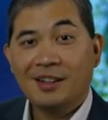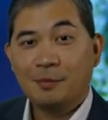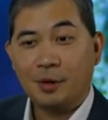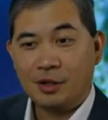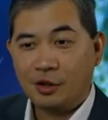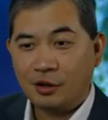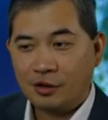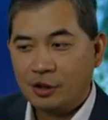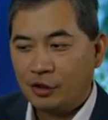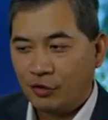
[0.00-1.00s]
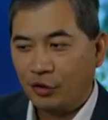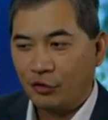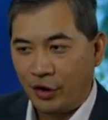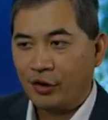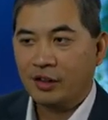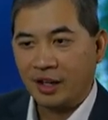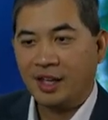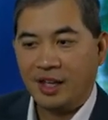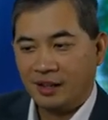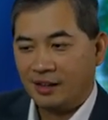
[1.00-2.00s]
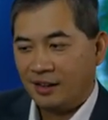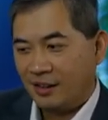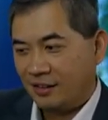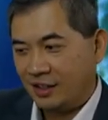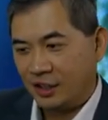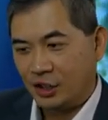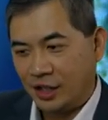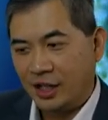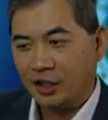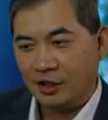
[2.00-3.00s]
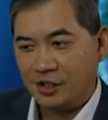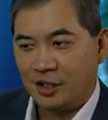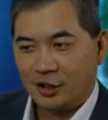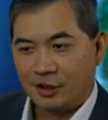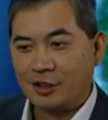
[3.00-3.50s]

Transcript: but you're you should feel very lucky that you're getting her as an intern.